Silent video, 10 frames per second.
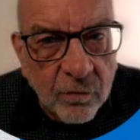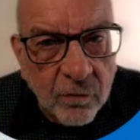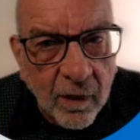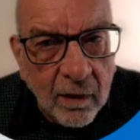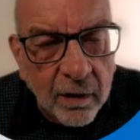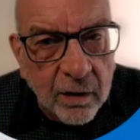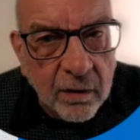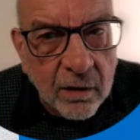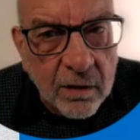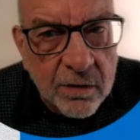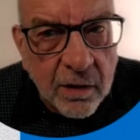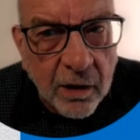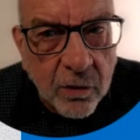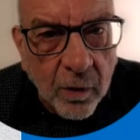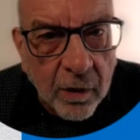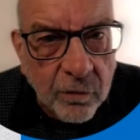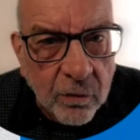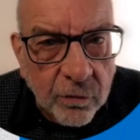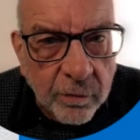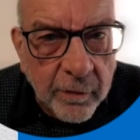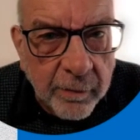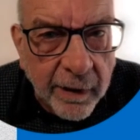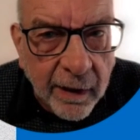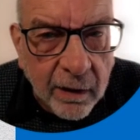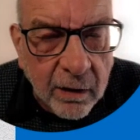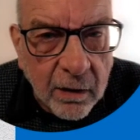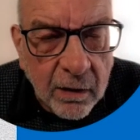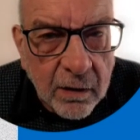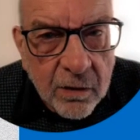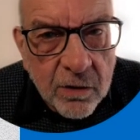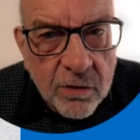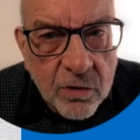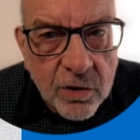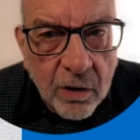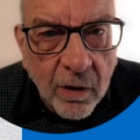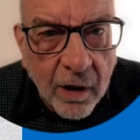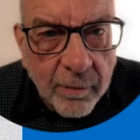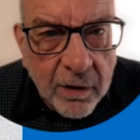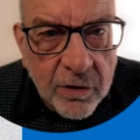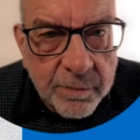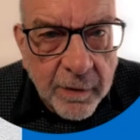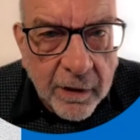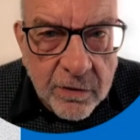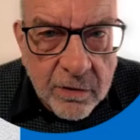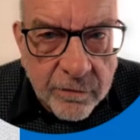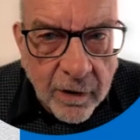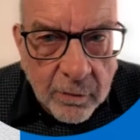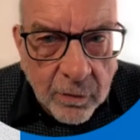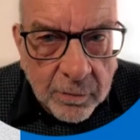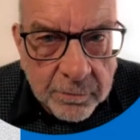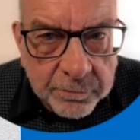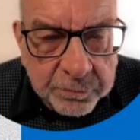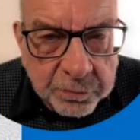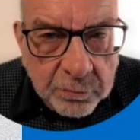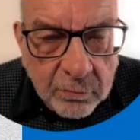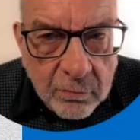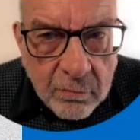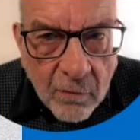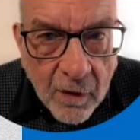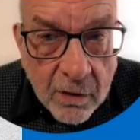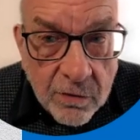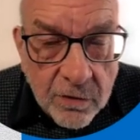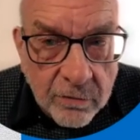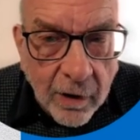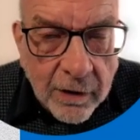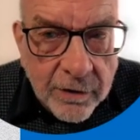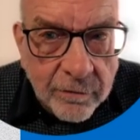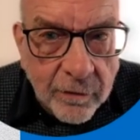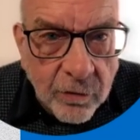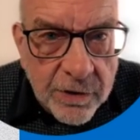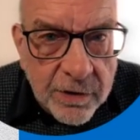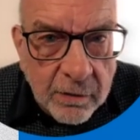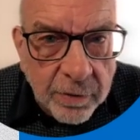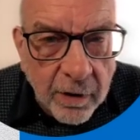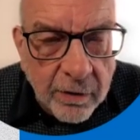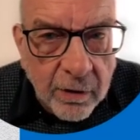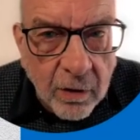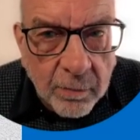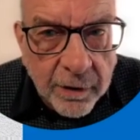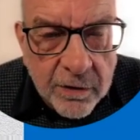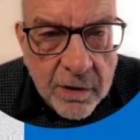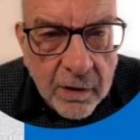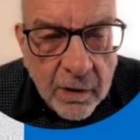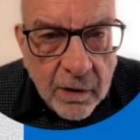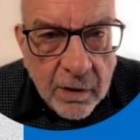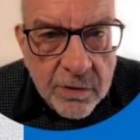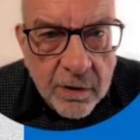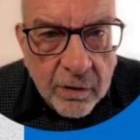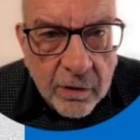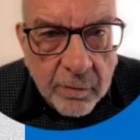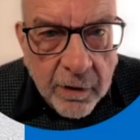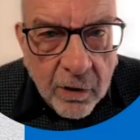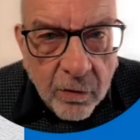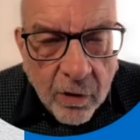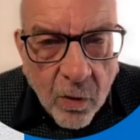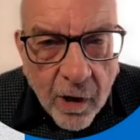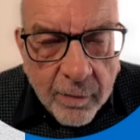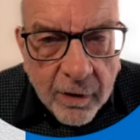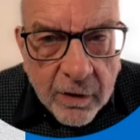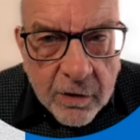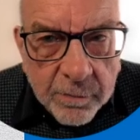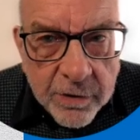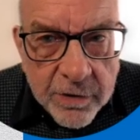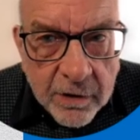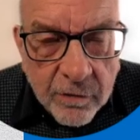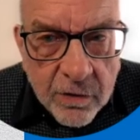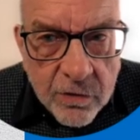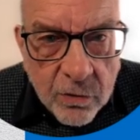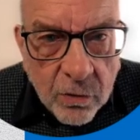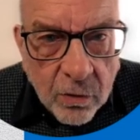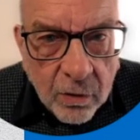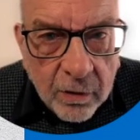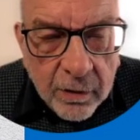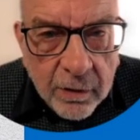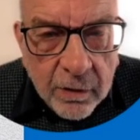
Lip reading: Finally, here's a cutaway view from the back, just to show how much space is available. This is a relatively recent part of the complex, so there'd be no requirement to preserve it as a hall.